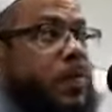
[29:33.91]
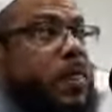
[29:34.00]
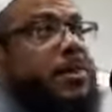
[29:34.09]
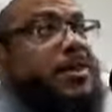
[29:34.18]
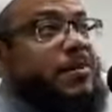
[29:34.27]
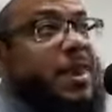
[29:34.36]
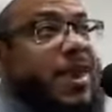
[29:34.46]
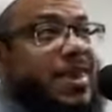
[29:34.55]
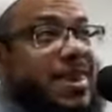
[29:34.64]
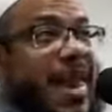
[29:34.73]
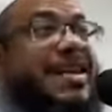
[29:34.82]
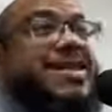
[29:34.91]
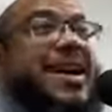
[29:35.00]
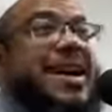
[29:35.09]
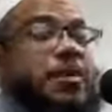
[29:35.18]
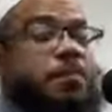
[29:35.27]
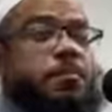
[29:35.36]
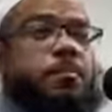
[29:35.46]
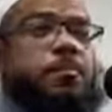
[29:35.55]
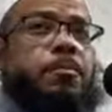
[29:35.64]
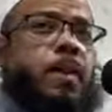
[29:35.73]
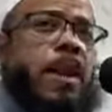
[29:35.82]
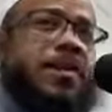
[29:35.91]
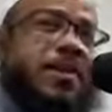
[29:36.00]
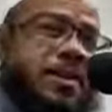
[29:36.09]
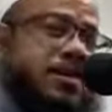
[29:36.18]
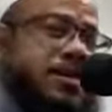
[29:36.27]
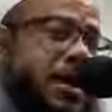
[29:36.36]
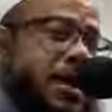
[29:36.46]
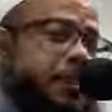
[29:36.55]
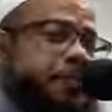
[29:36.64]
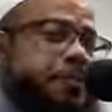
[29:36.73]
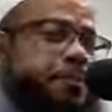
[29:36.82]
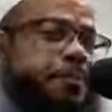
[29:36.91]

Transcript: Because even at that time, at this time,